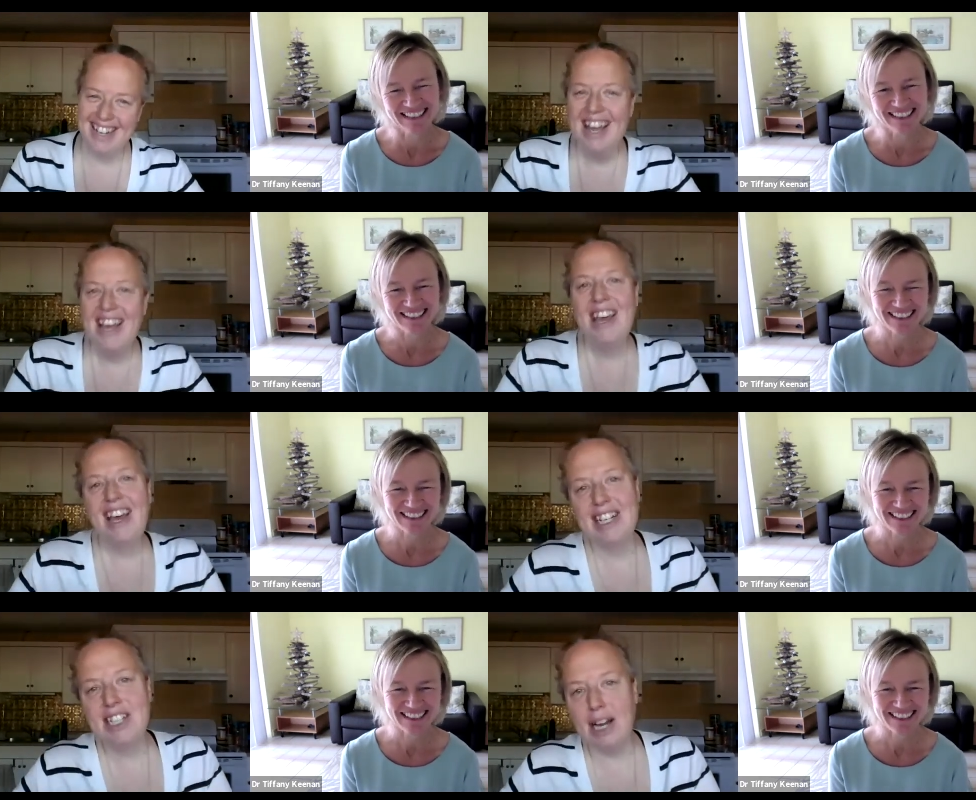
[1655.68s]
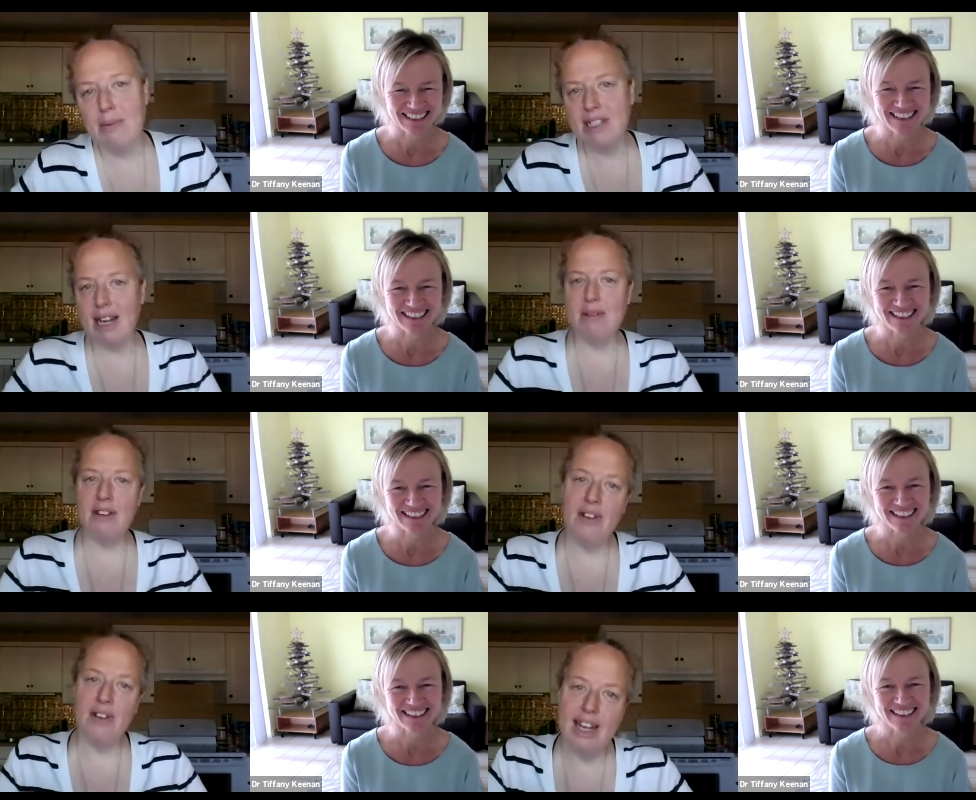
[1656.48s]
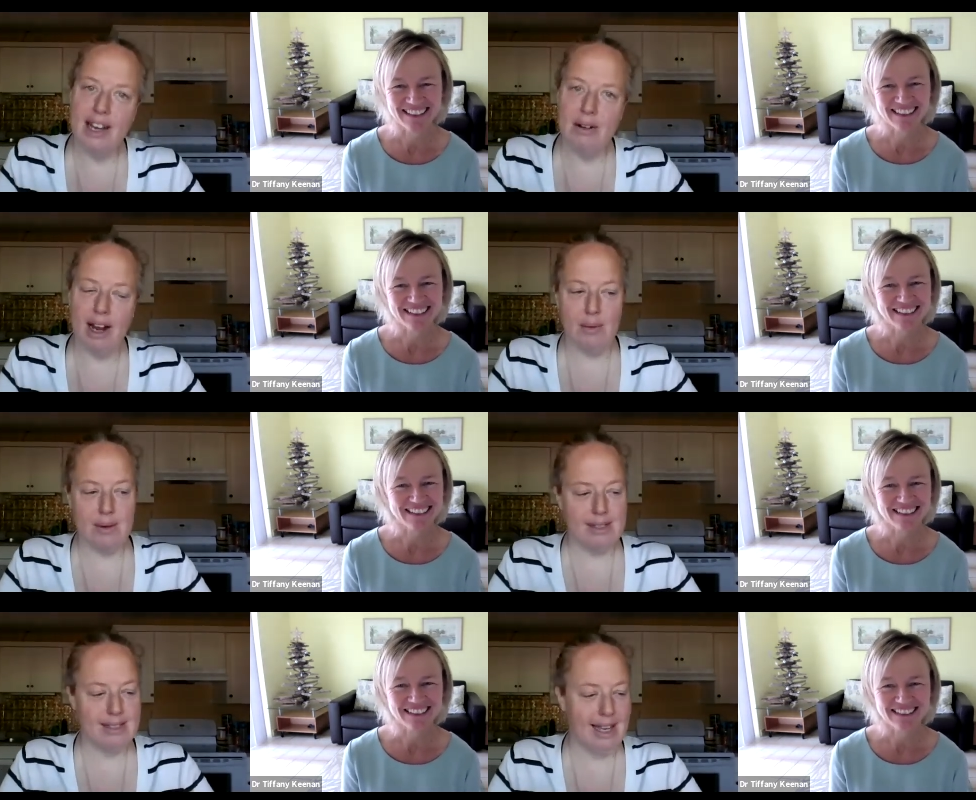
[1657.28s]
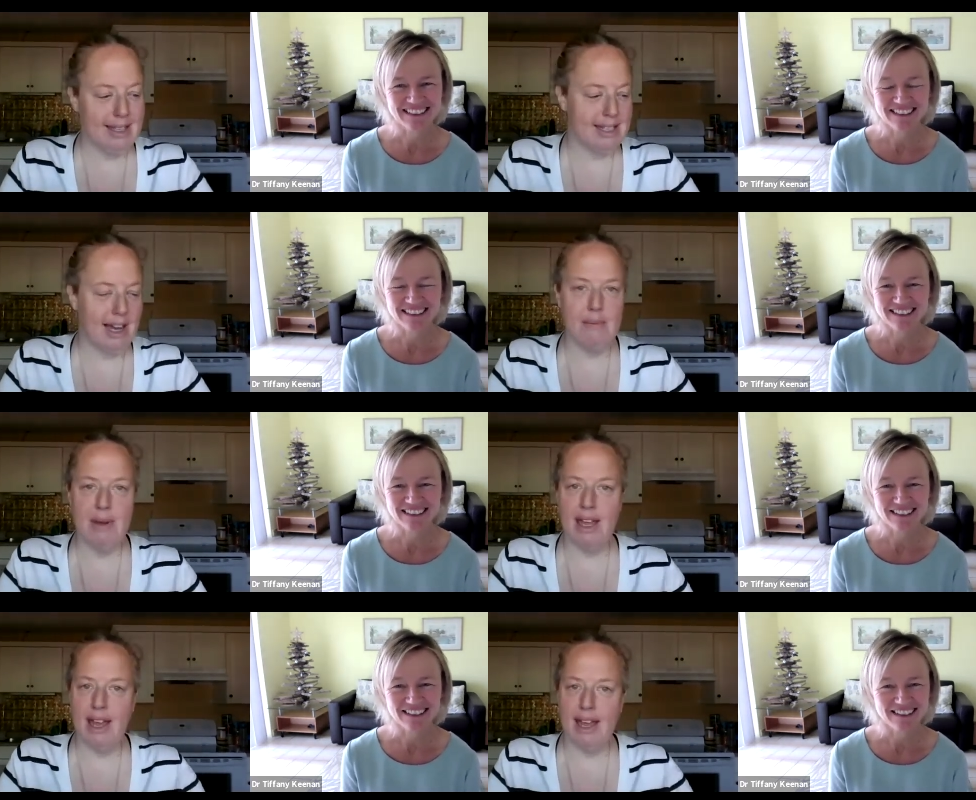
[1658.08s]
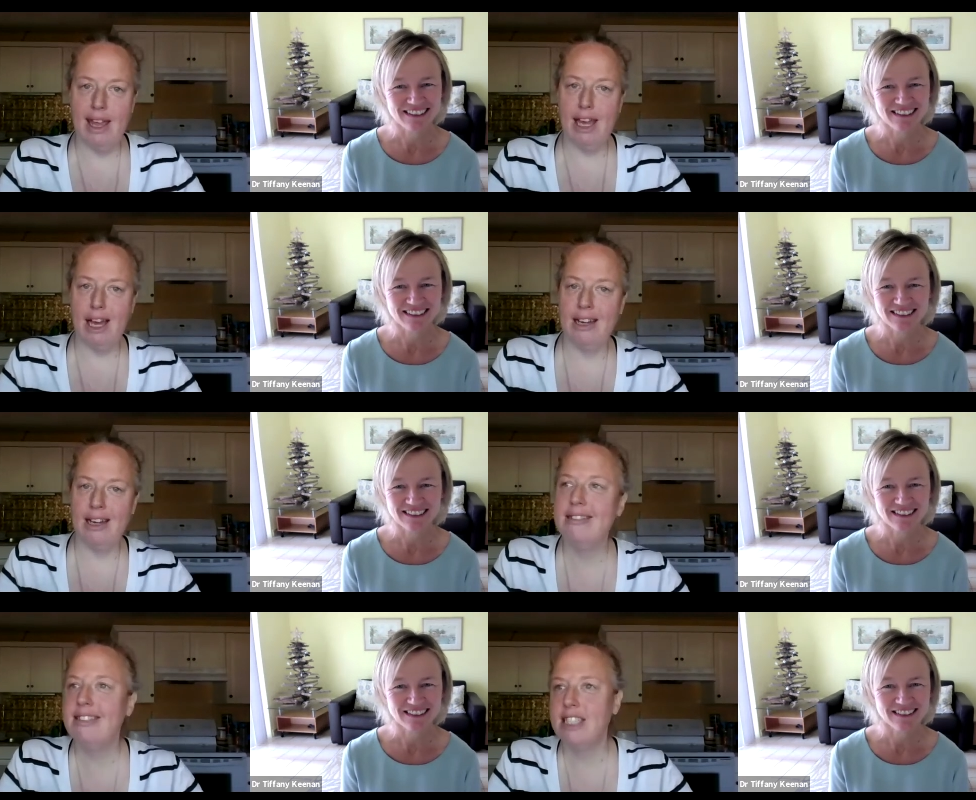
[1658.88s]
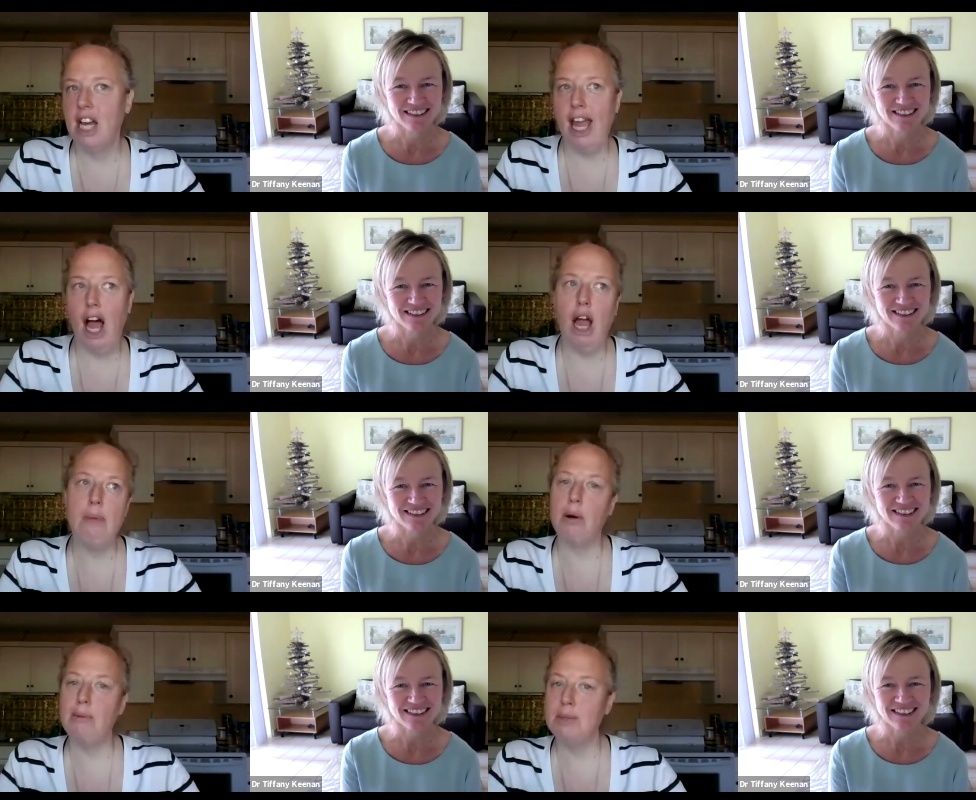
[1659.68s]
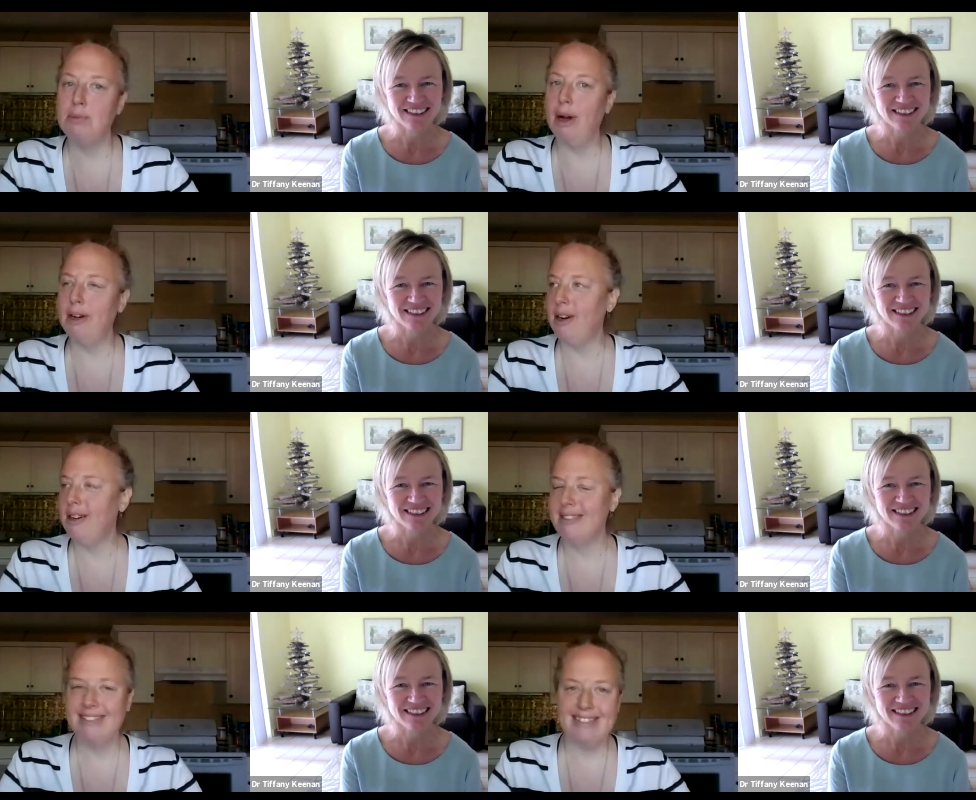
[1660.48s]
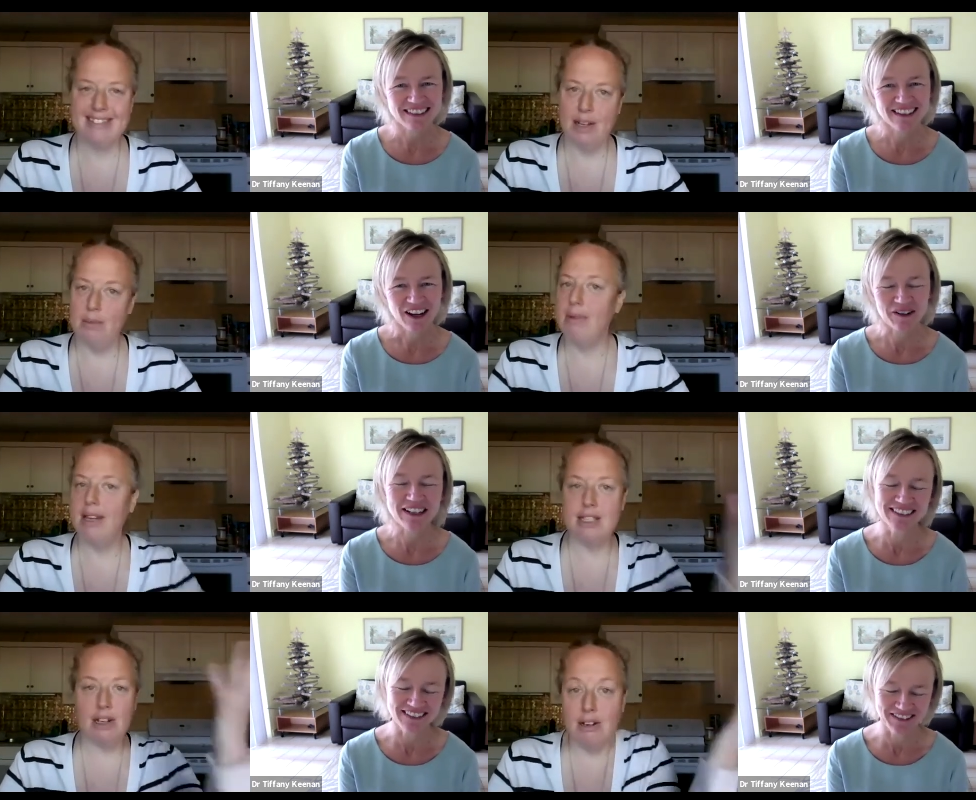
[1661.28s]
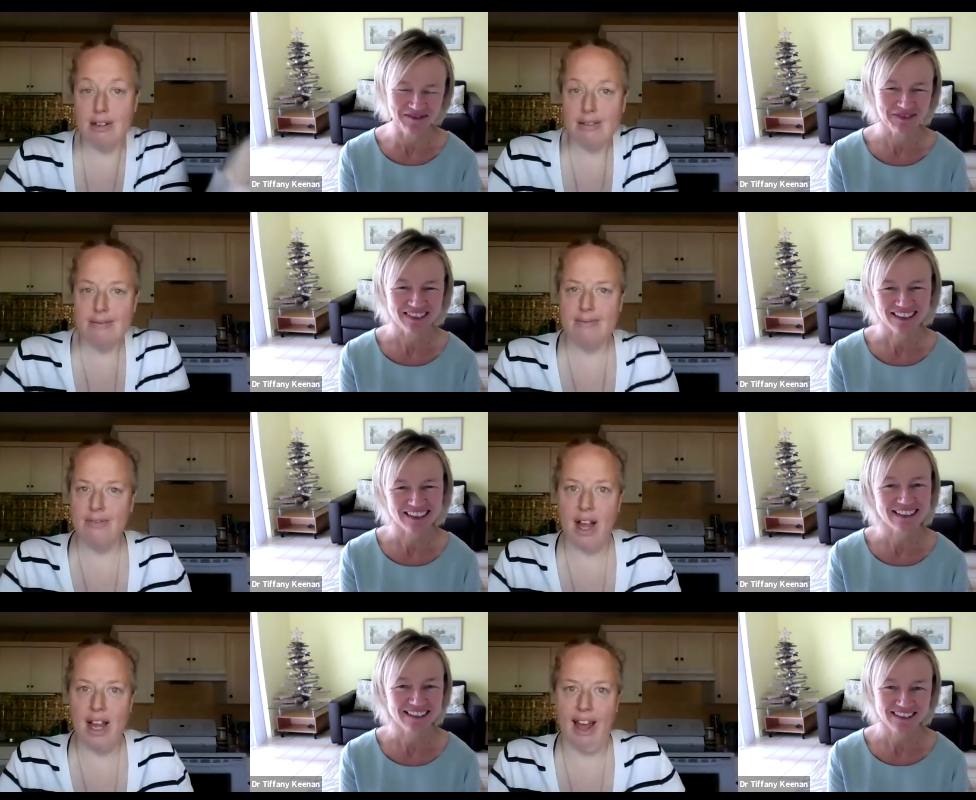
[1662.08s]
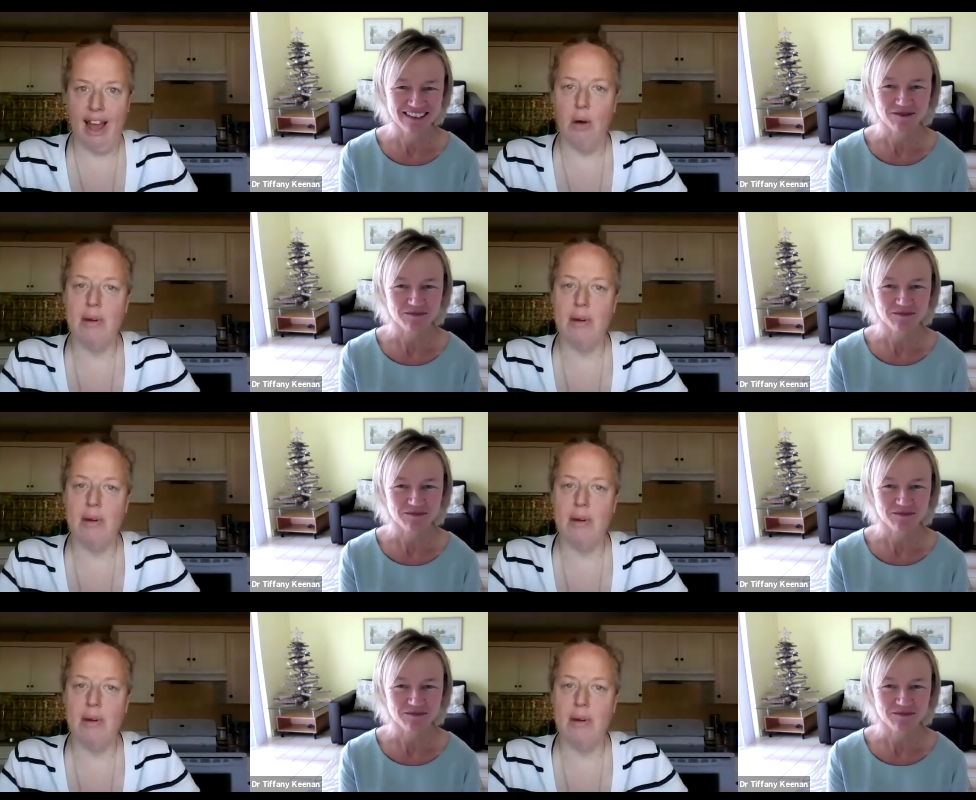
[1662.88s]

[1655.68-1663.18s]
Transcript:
Speaker 1: it's come come to find out I was at the time a, a, a uh, hyper responder, but it's all fine now.